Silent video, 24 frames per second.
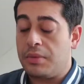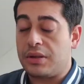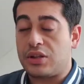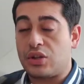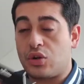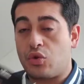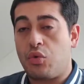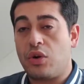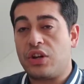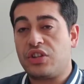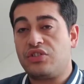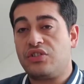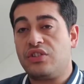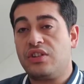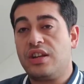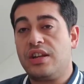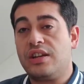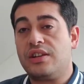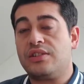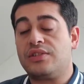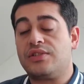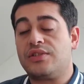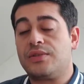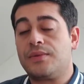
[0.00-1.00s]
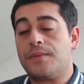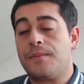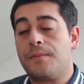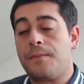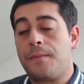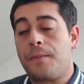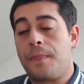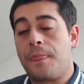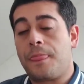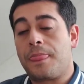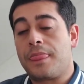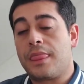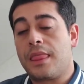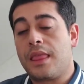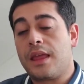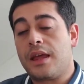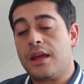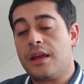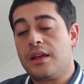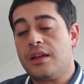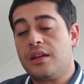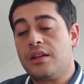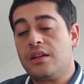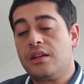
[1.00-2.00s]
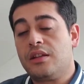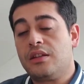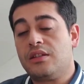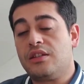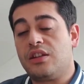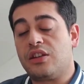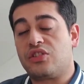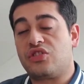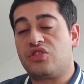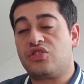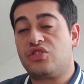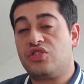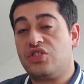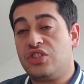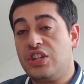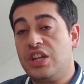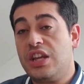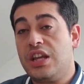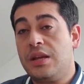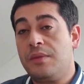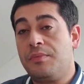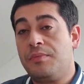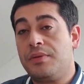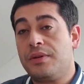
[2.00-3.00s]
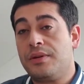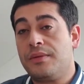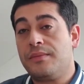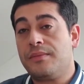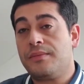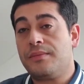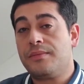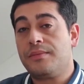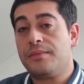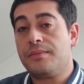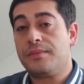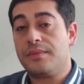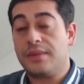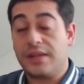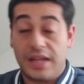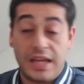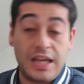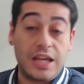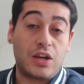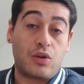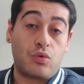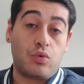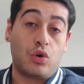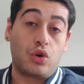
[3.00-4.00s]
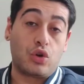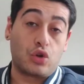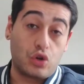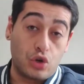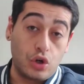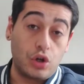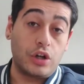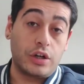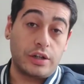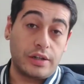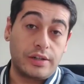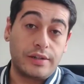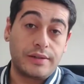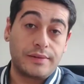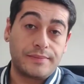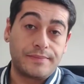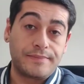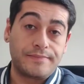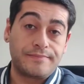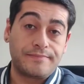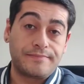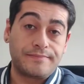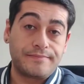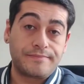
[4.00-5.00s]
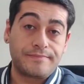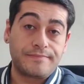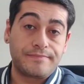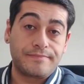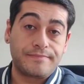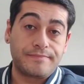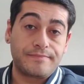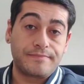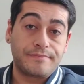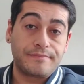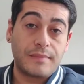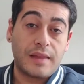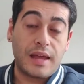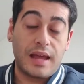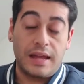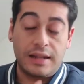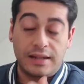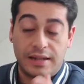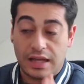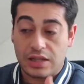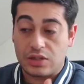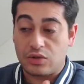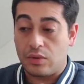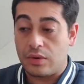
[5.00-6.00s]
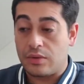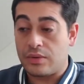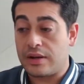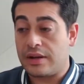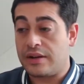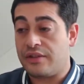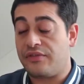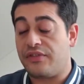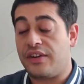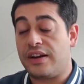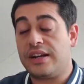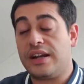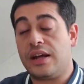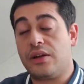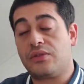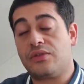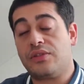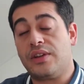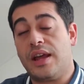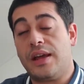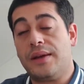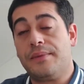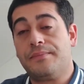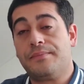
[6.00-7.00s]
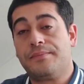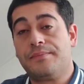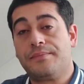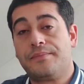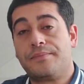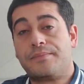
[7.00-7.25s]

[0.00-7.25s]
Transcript: But the question is does cheap equal good? And that's what we're going to find out today.